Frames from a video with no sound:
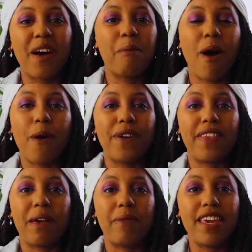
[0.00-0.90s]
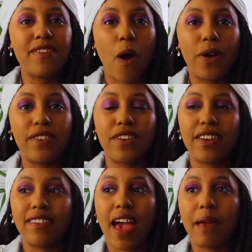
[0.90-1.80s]
a ball with him. He's always a
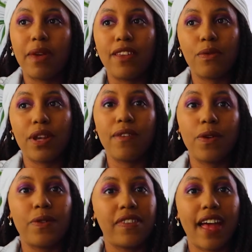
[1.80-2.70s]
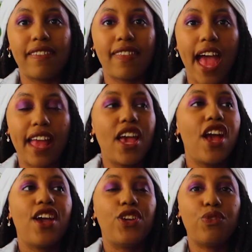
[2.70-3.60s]
good time. He's one of those sets that
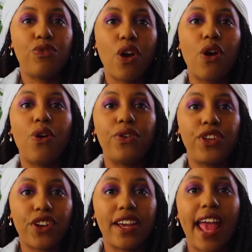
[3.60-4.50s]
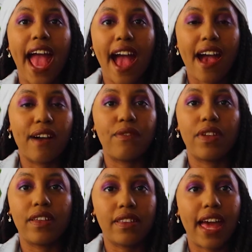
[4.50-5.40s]
you know you're gonna have
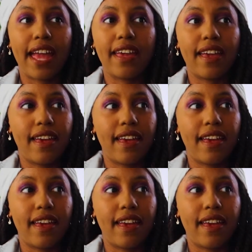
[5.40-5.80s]
like